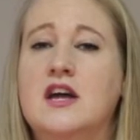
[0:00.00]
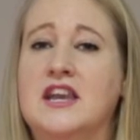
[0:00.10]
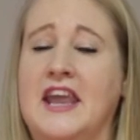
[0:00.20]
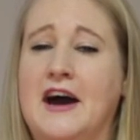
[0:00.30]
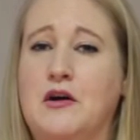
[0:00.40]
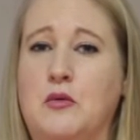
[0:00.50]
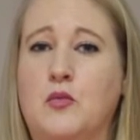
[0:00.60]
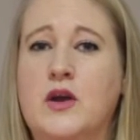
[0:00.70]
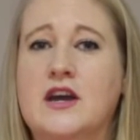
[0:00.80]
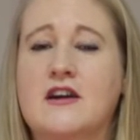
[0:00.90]
Now,
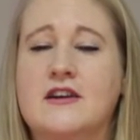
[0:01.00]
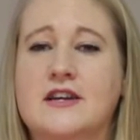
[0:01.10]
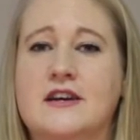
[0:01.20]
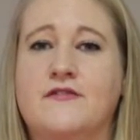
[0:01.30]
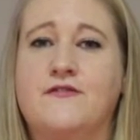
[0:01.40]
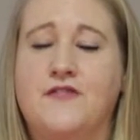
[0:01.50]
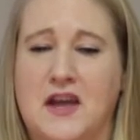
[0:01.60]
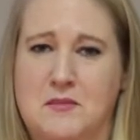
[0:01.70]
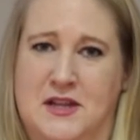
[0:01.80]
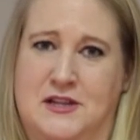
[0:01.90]
we are a
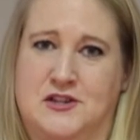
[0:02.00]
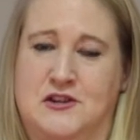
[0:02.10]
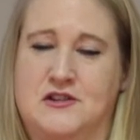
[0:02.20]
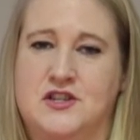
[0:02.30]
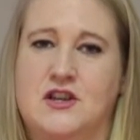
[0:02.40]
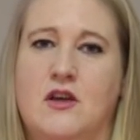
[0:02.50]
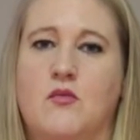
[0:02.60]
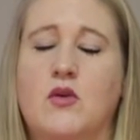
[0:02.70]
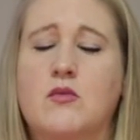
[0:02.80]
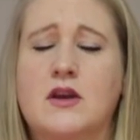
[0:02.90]
family church.
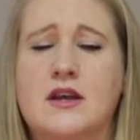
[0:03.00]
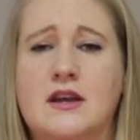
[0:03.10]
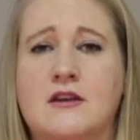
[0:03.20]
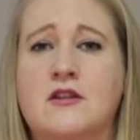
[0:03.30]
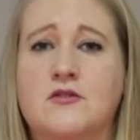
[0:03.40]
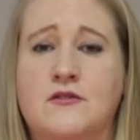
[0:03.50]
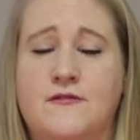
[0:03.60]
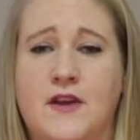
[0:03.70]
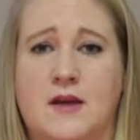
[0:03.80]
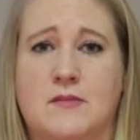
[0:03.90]
We want to include
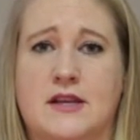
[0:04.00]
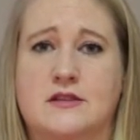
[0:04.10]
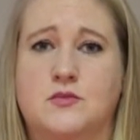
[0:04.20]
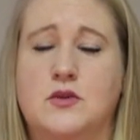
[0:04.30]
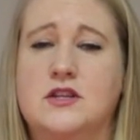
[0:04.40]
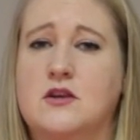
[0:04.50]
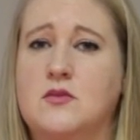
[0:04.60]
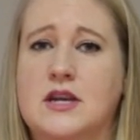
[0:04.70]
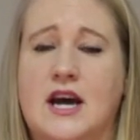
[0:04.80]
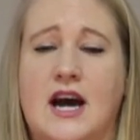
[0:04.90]
families. We don't
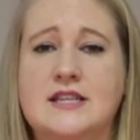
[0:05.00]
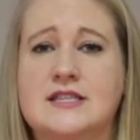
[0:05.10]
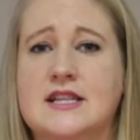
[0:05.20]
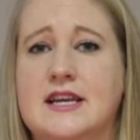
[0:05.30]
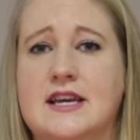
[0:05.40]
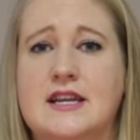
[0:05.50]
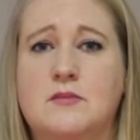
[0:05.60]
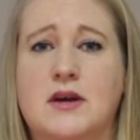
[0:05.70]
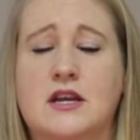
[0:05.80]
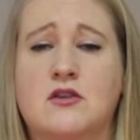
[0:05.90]
want to isolate
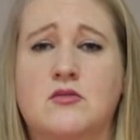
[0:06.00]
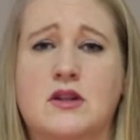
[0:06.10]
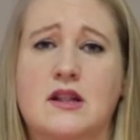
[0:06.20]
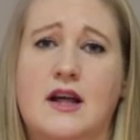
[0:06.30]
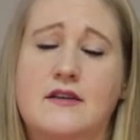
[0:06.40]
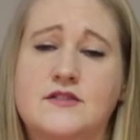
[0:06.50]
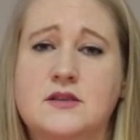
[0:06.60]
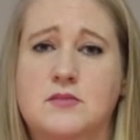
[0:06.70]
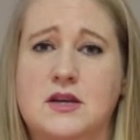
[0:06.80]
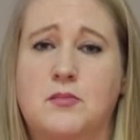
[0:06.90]
anybody who would love
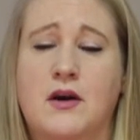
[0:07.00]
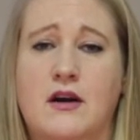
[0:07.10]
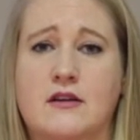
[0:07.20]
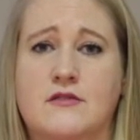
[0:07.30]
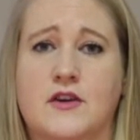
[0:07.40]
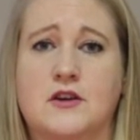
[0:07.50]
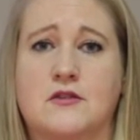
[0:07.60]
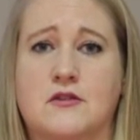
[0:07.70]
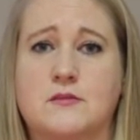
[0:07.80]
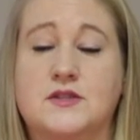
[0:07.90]
to be a part of our
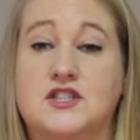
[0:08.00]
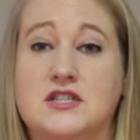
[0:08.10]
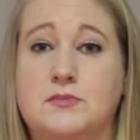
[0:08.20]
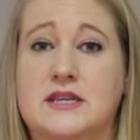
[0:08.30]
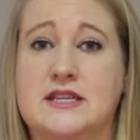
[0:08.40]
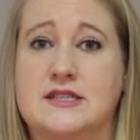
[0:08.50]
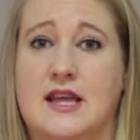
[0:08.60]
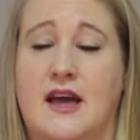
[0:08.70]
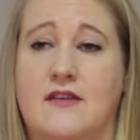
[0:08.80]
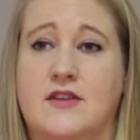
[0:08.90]
groups just because
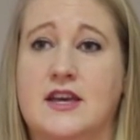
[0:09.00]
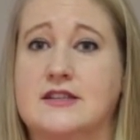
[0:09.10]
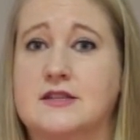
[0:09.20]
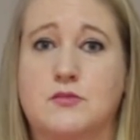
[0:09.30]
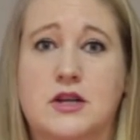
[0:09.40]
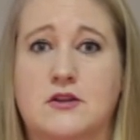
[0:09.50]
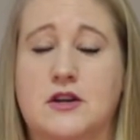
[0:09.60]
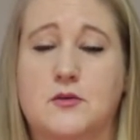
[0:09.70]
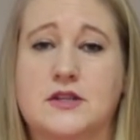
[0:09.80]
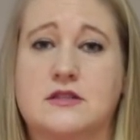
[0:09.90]
they have kids and we don't
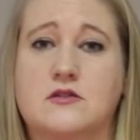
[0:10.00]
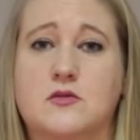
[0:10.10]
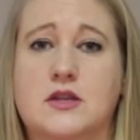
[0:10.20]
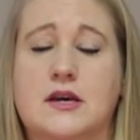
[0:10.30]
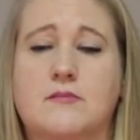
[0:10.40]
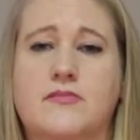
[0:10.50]
know what to do with them.